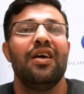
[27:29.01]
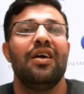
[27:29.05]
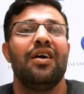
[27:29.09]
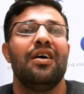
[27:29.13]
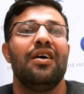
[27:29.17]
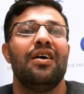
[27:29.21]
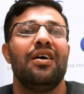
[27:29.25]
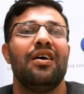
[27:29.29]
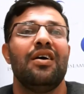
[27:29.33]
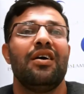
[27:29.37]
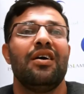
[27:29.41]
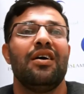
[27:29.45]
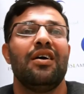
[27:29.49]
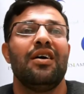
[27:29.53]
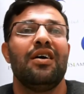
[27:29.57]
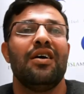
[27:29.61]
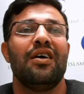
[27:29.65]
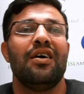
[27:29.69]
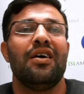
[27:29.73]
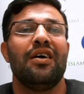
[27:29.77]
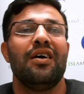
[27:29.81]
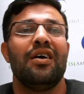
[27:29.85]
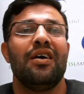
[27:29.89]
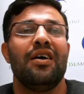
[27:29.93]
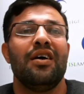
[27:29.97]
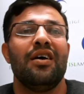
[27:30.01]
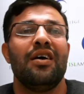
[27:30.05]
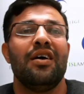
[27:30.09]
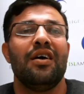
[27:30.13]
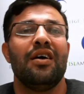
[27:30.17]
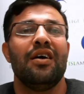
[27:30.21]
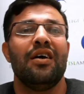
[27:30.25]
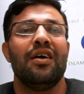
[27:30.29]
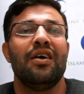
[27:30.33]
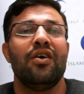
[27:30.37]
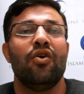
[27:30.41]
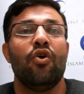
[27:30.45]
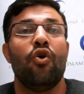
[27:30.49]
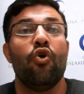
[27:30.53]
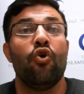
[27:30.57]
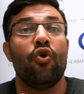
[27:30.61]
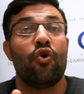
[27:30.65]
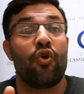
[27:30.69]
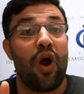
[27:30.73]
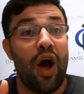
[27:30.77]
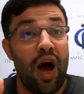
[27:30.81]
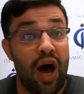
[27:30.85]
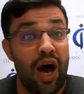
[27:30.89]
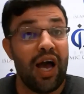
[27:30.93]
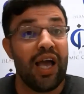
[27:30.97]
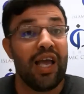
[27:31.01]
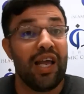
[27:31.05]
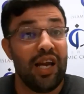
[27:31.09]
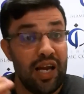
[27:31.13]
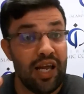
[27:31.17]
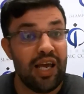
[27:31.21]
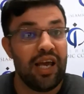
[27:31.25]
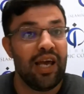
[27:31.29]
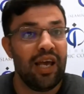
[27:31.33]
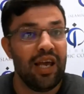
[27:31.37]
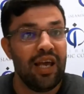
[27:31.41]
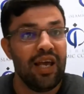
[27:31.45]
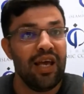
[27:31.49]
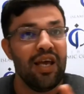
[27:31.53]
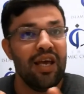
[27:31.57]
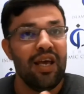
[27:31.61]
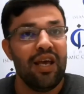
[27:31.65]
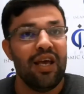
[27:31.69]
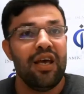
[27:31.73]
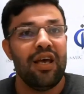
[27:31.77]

or highly